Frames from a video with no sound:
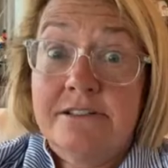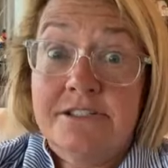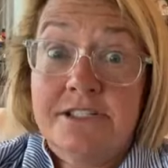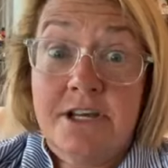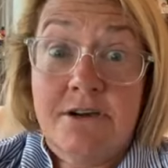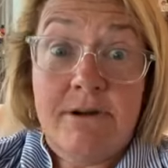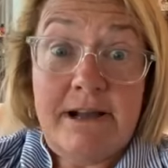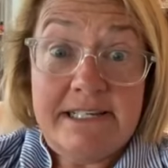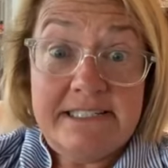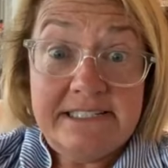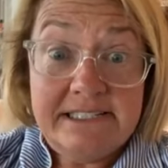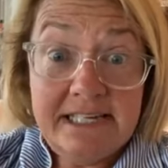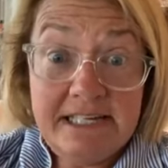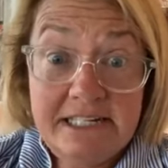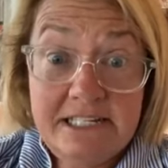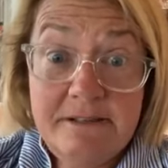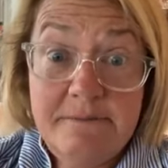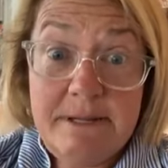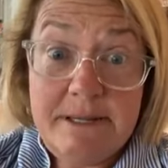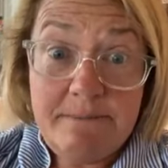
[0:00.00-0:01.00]
So I
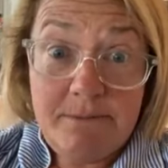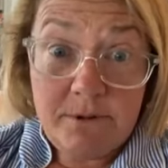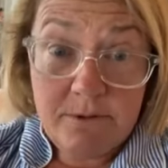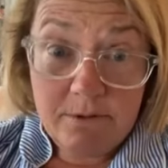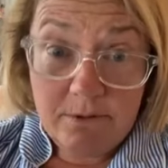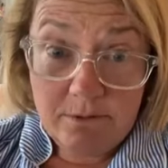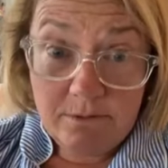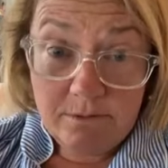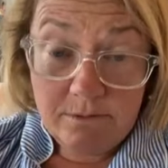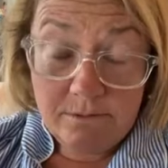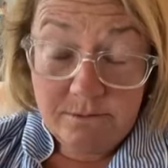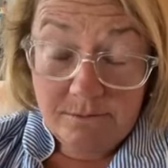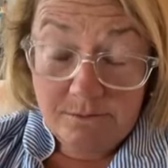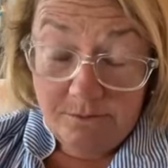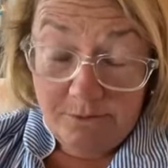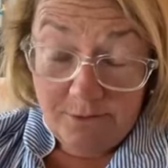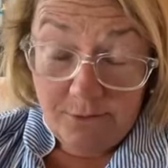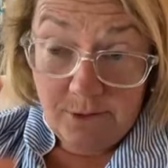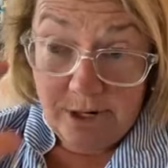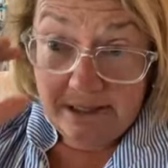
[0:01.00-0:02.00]
said to the people
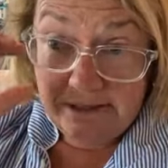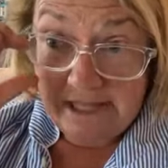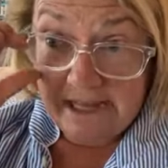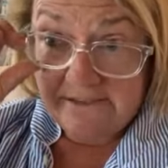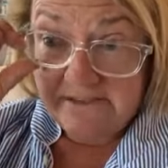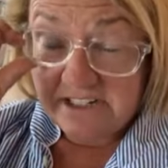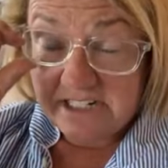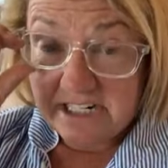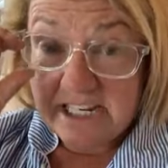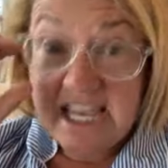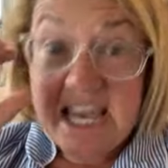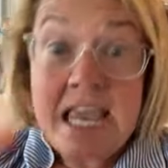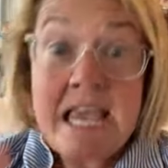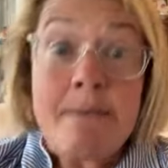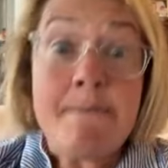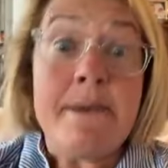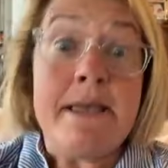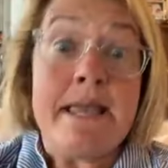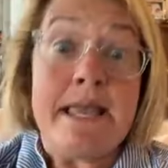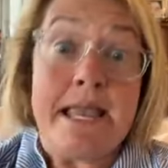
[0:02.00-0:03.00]
before I left,
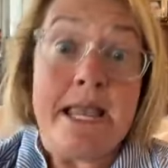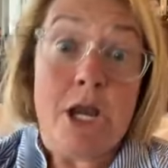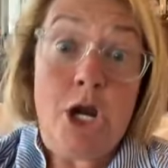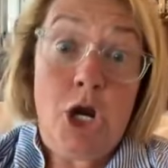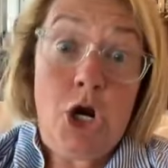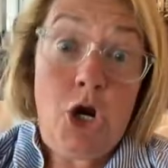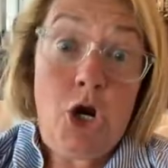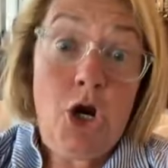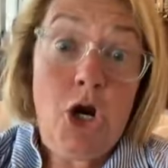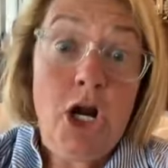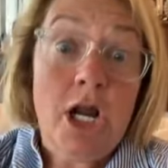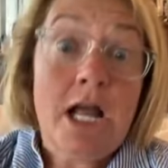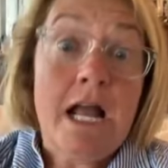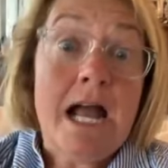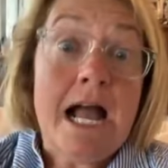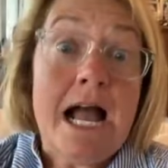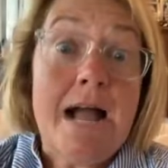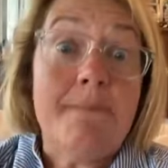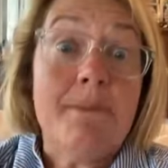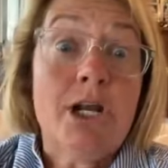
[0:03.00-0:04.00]
keep it here.
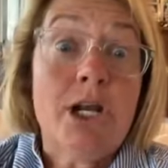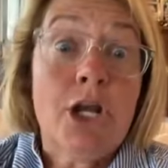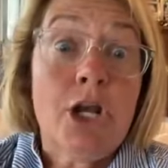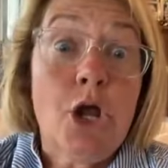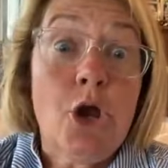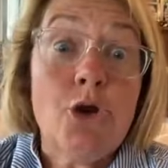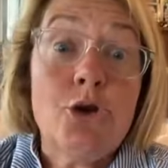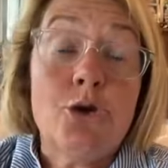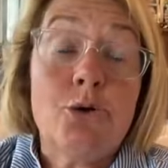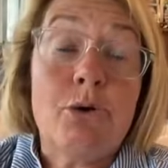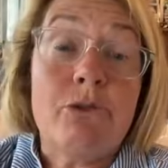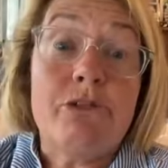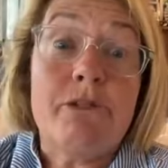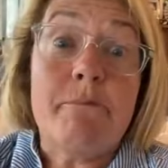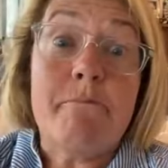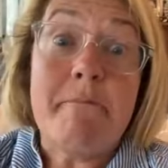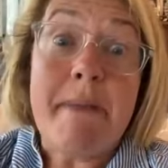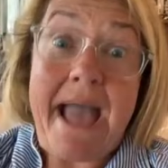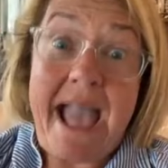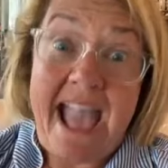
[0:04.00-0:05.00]
I'm going to go to
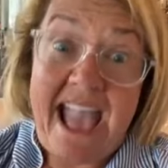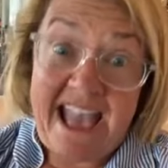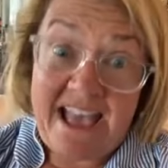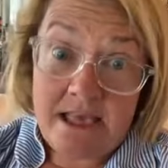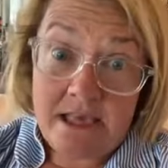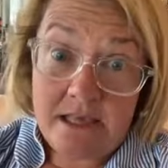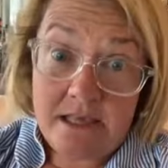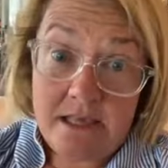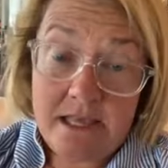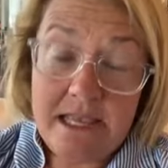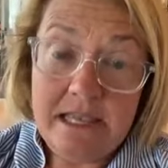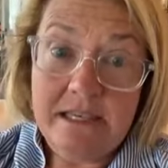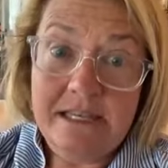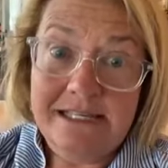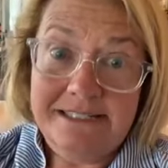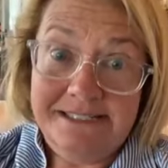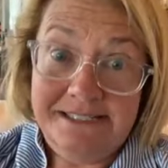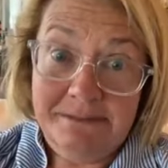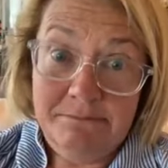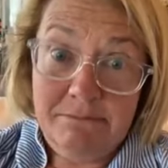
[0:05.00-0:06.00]
the bank and
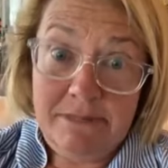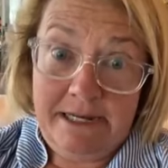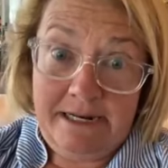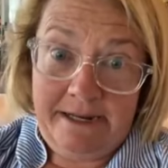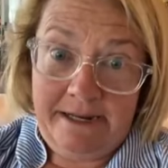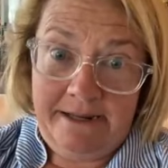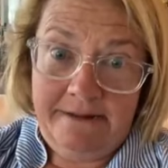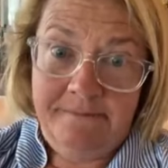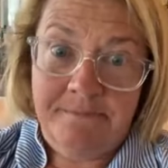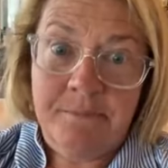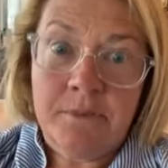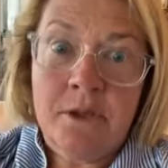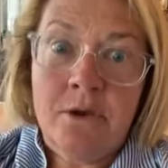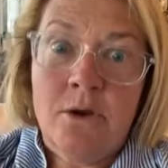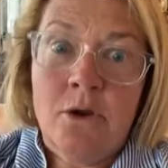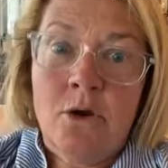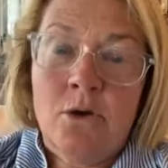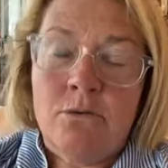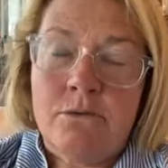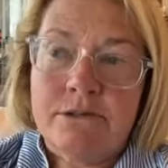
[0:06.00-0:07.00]
get some money.
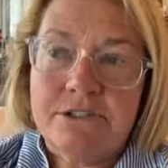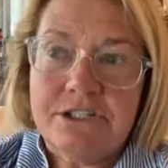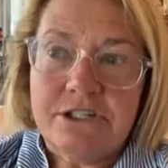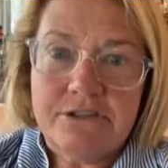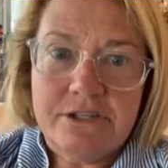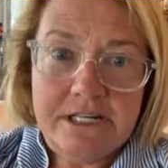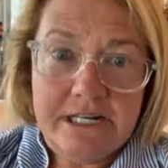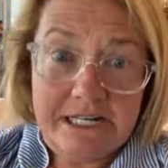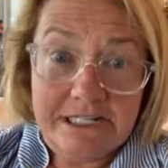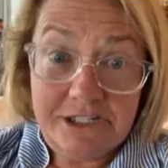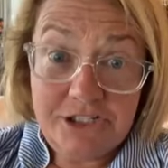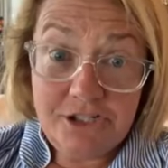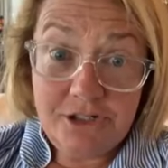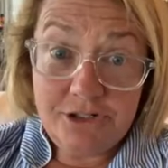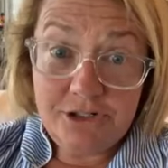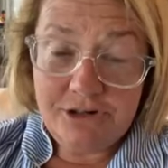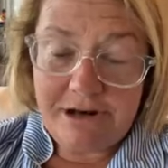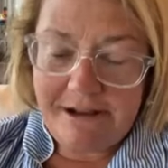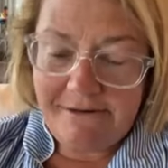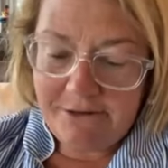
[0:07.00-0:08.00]
Well, so then I
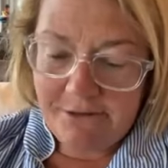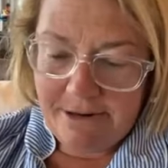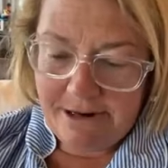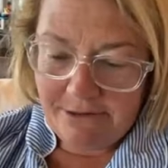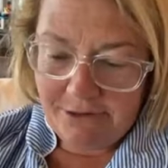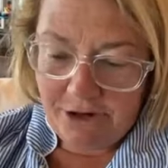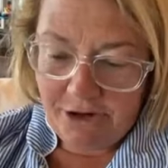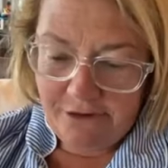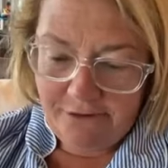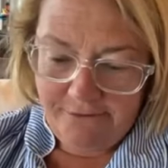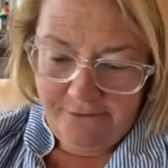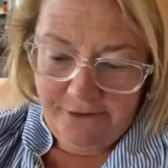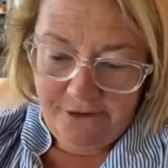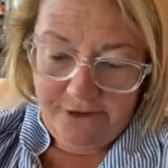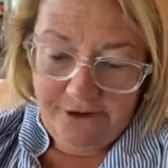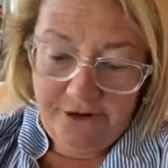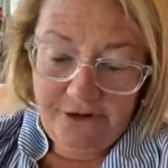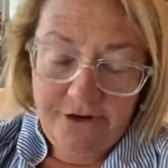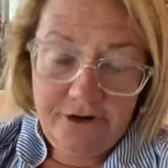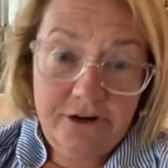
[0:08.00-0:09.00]
start driving around
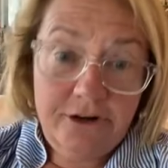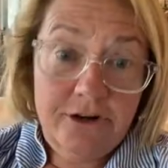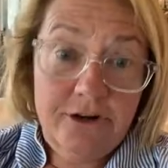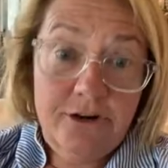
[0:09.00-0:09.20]
Hartford.